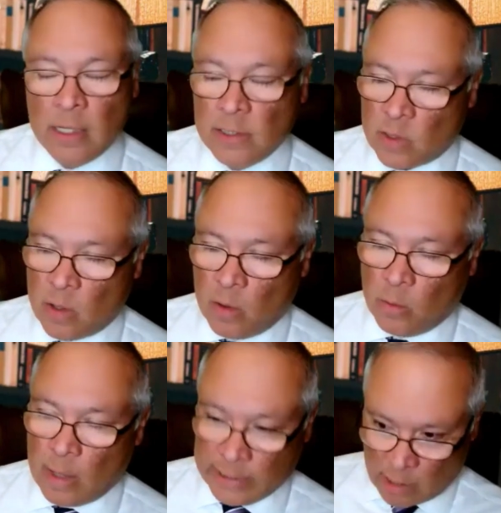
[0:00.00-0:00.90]
So
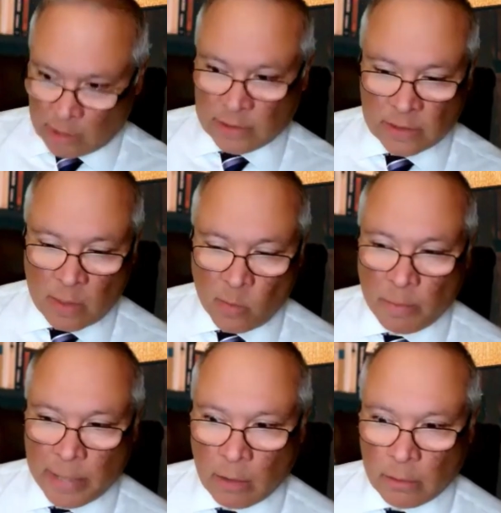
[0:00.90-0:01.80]
mm-hmm. I talked to someone
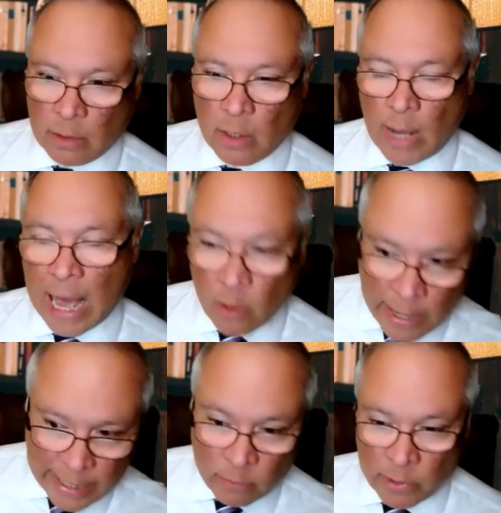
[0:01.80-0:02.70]
about, you know, how do
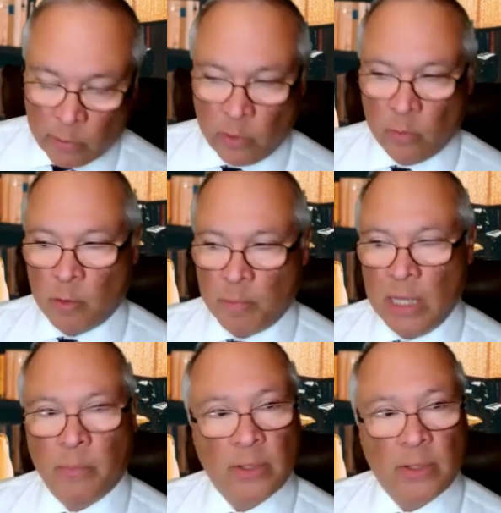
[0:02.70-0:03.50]
I recruit more people?